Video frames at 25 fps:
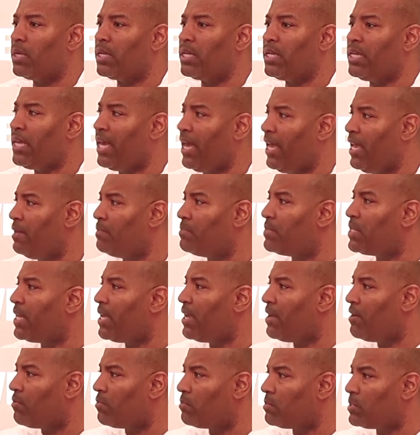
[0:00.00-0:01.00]
came to
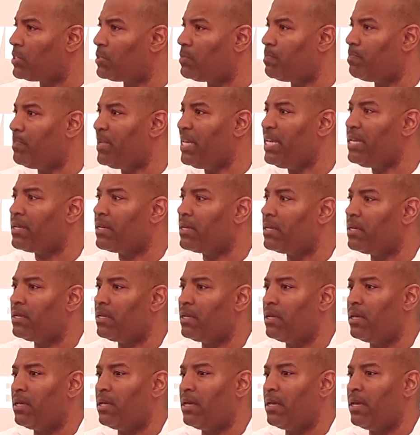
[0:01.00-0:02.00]
hear him speak
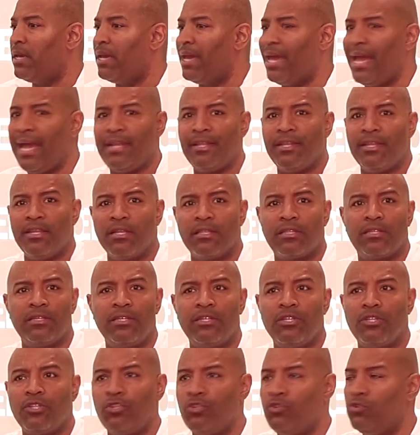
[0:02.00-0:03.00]
had nothing
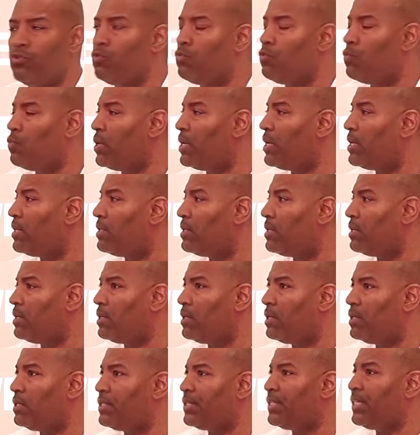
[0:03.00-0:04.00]
to do with
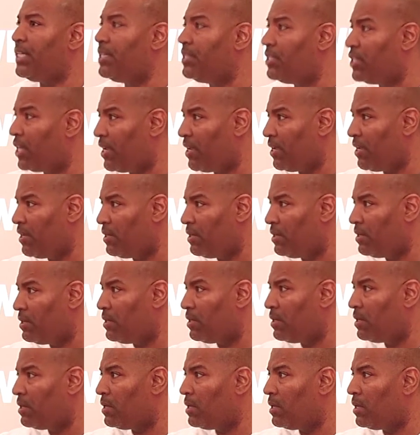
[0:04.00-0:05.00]
DJing,
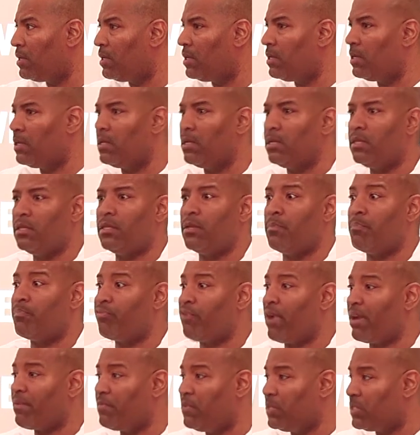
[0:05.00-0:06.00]
the
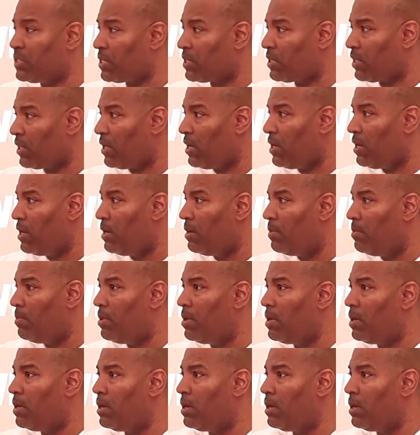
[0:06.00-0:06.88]
Breakfast Club,